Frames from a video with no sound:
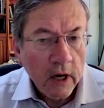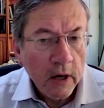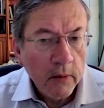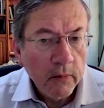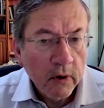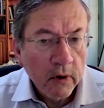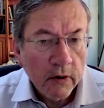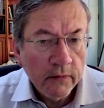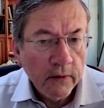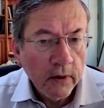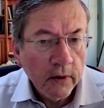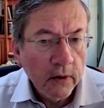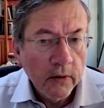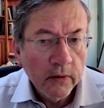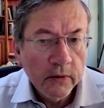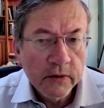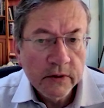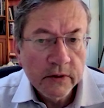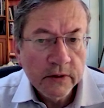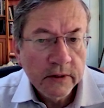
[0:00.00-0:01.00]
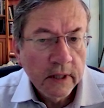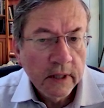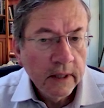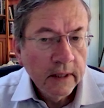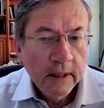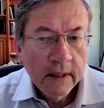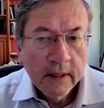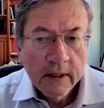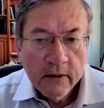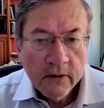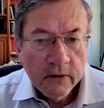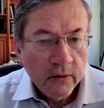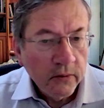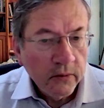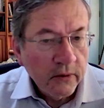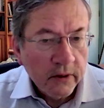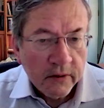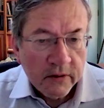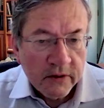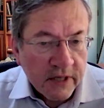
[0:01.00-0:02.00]
been a number of those
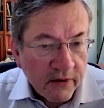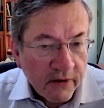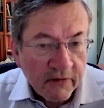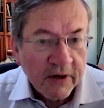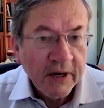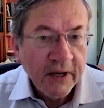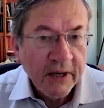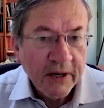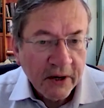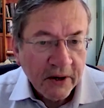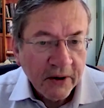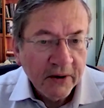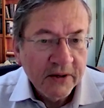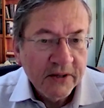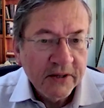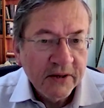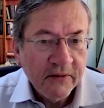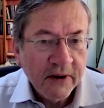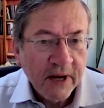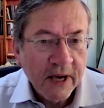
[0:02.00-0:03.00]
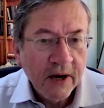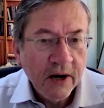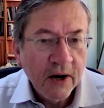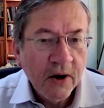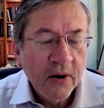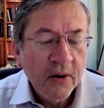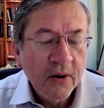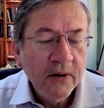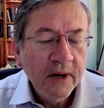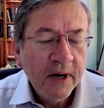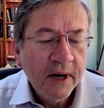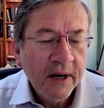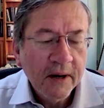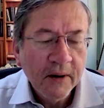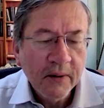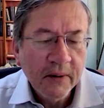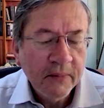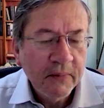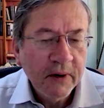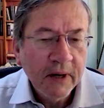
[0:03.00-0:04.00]
through the 70 years of
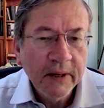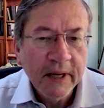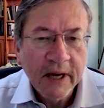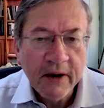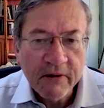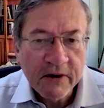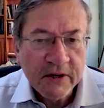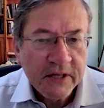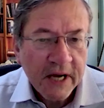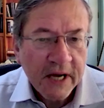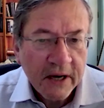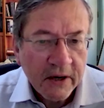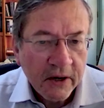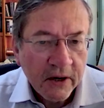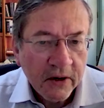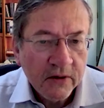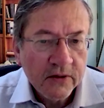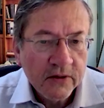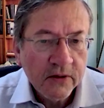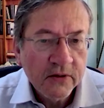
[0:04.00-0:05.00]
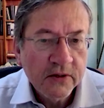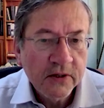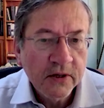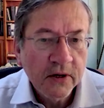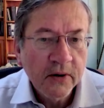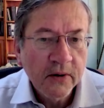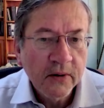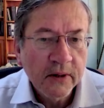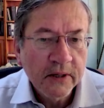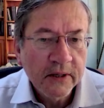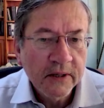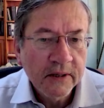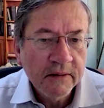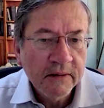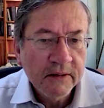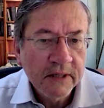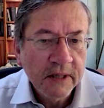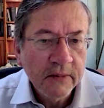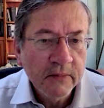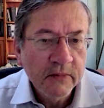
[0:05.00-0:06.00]
NATO. Probably every 10 years or so, it
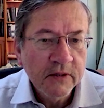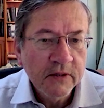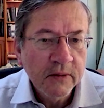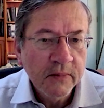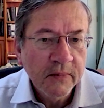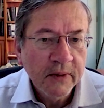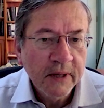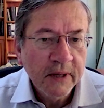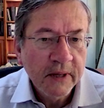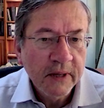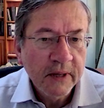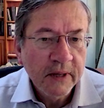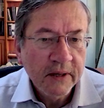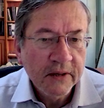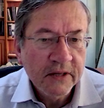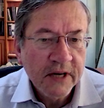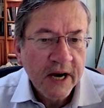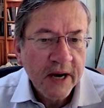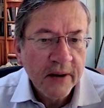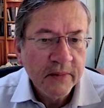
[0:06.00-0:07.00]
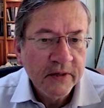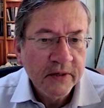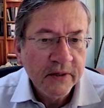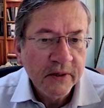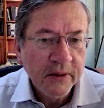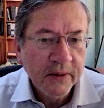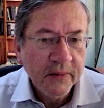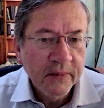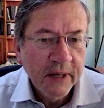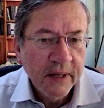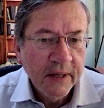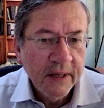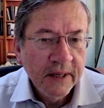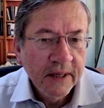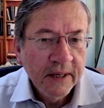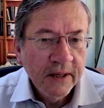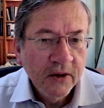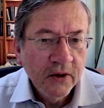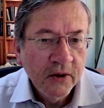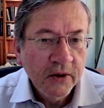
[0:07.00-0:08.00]
seems to be time to
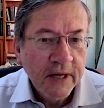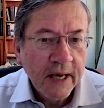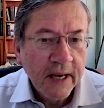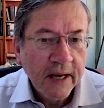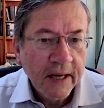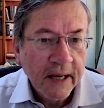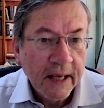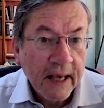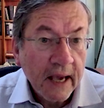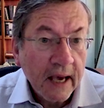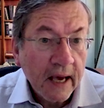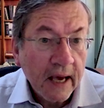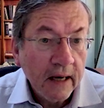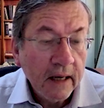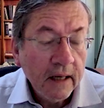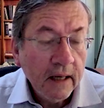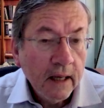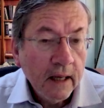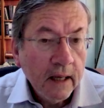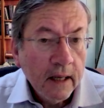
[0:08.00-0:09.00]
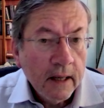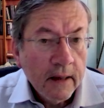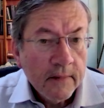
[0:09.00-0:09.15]
look at it again.